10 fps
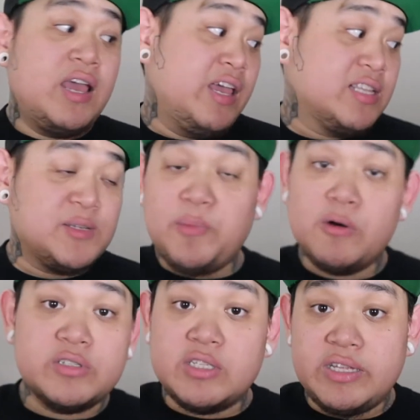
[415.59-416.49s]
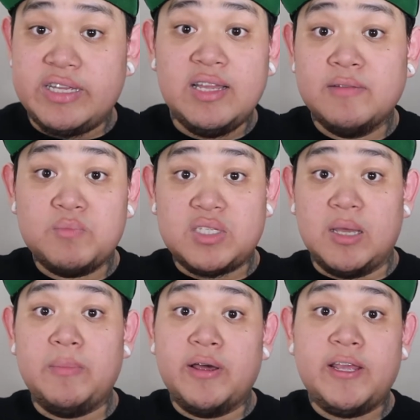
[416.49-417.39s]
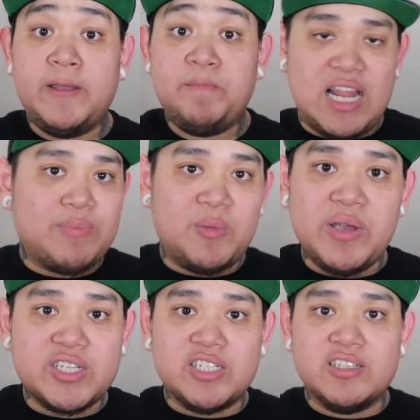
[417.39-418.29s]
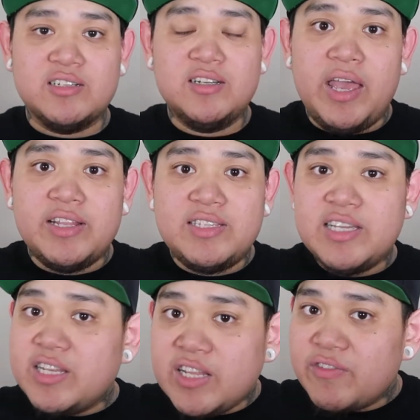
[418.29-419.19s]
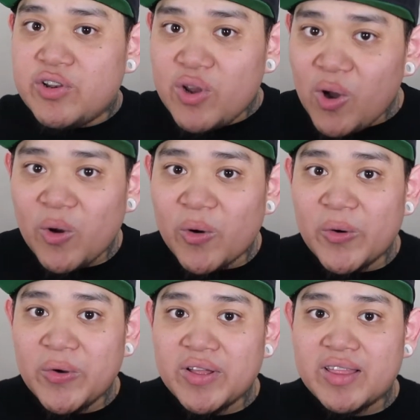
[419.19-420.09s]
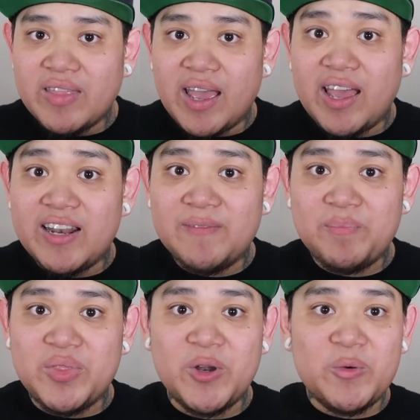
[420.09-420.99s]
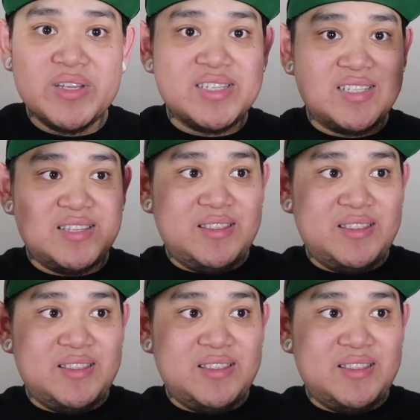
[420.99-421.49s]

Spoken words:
and supposedly somebody snapped the picture and didn't even know that there was